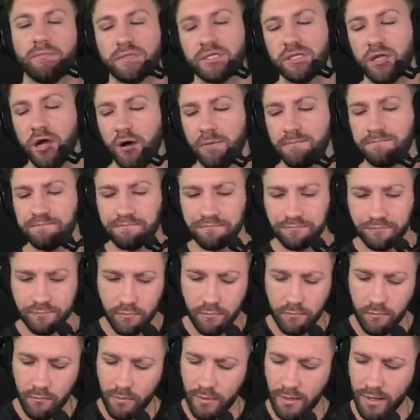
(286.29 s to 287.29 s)
So
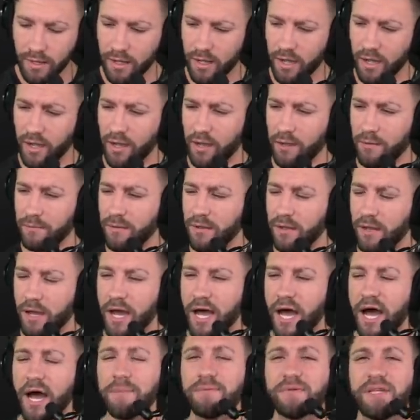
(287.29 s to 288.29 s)
uh,
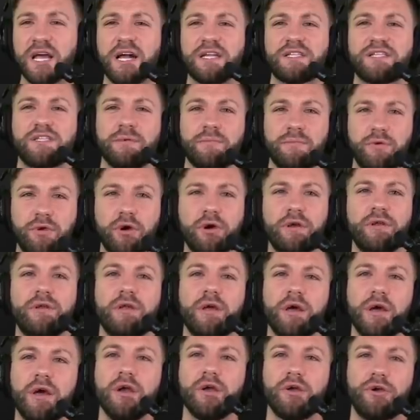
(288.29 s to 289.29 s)
Hobbs had some good
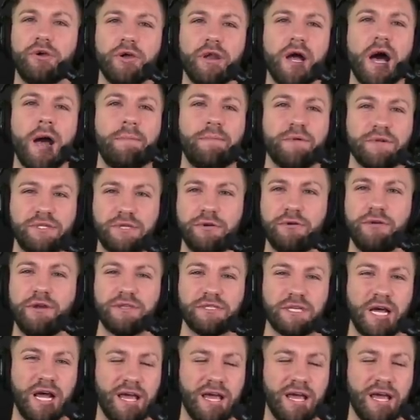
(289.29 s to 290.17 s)
good opportunities.